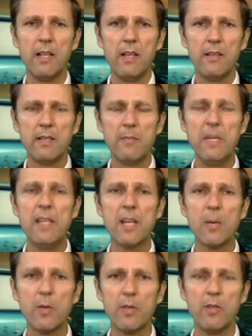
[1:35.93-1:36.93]
to be
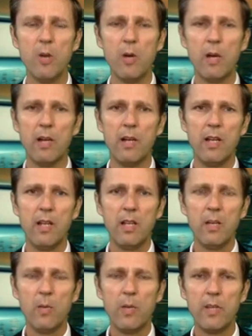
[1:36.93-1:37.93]
there with Noah
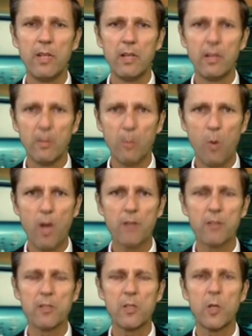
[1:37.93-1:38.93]
when the
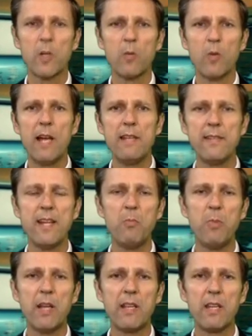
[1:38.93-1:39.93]
water started rising
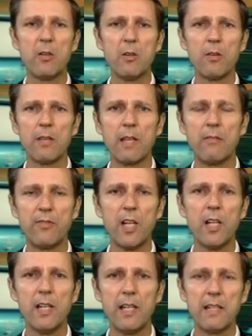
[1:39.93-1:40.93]
up on the earth and
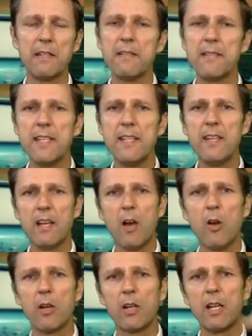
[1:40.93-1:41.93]
flooded it, and see the
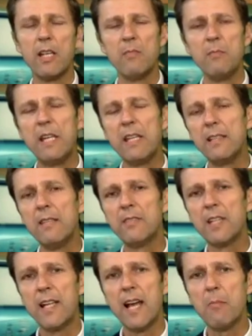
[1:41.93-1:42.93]
ark being
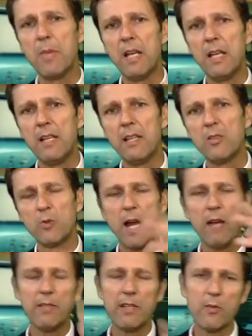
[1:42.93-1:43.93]
lifted up,
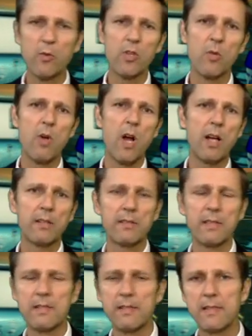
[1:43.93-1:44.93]
traveling through the
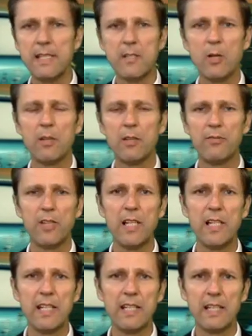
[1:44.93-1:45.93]
rocks and seeing all the
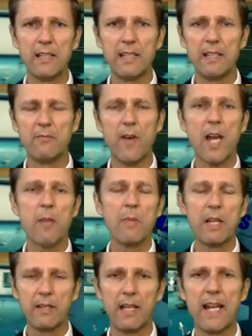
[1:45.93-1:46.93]
flooding and the
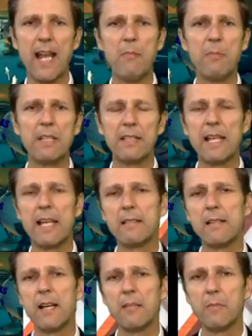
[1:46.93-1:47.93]
environment that happened at that
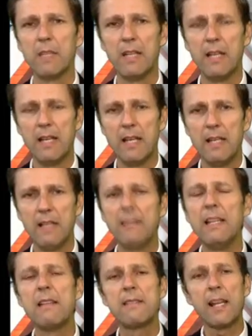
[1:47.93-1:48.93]
time,
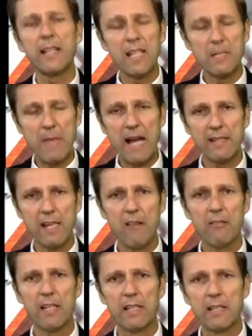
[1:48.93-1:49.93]
and then settling back
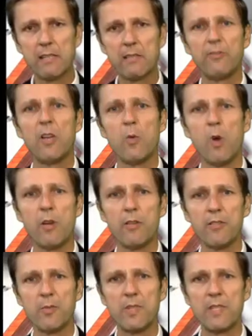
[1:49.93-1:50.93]
down again as the
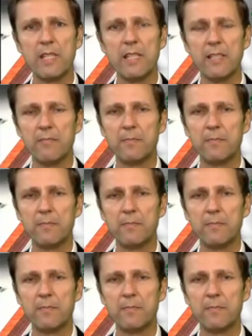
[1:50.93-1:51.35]
floodwaters receded.